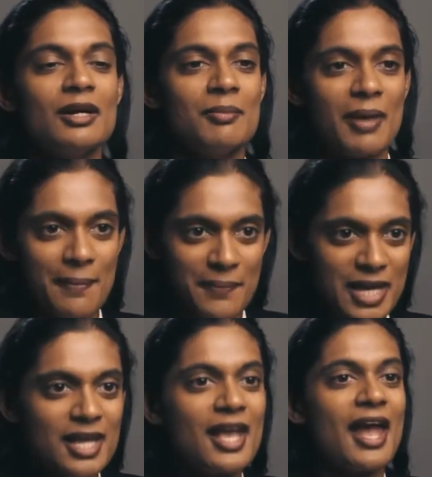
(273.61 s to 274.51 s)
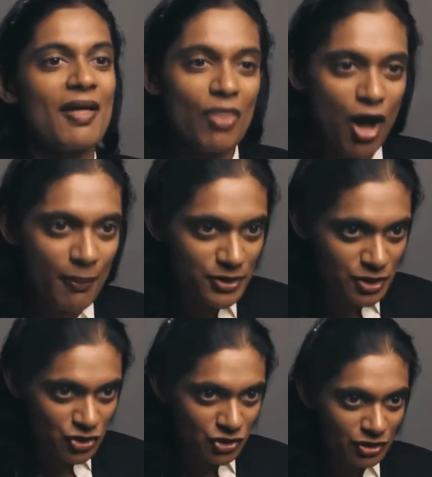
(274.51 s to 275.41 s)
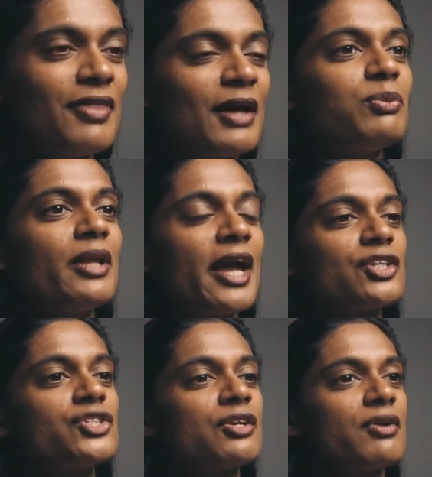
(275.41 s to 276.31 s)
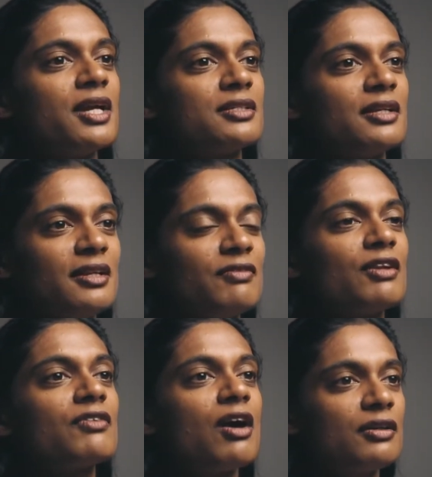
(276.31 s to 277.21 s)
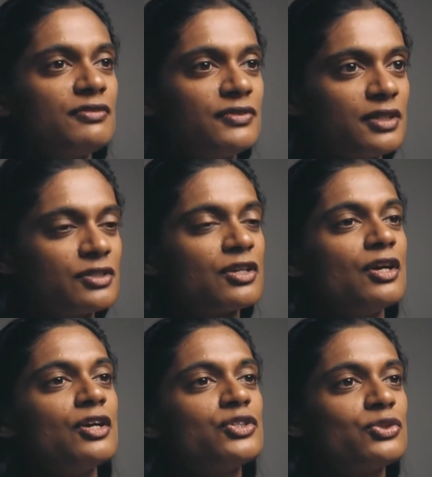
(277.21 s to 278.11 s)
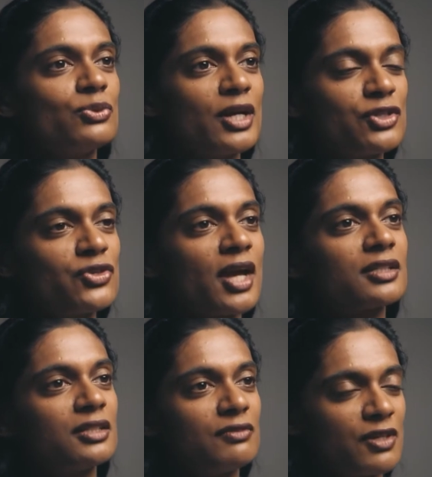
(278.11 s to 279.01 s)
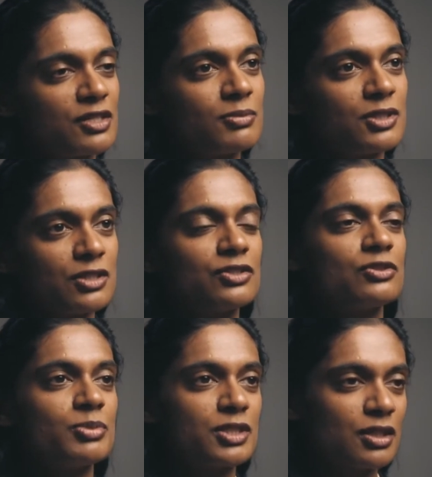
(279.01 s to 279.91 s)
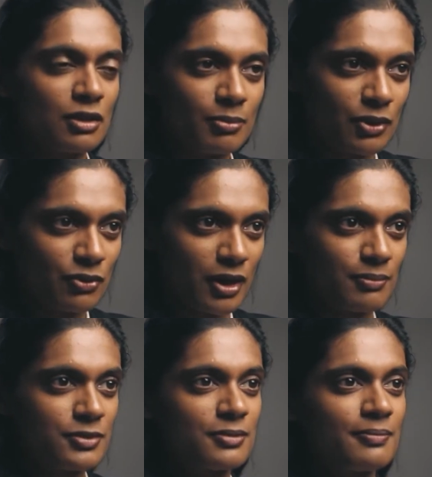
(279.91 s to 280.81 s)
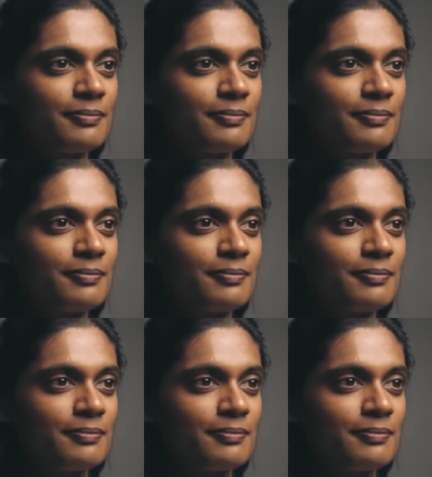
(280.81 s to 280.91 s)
by me and the opposition. That will actually create a level of confidence to attract investment into particular programs.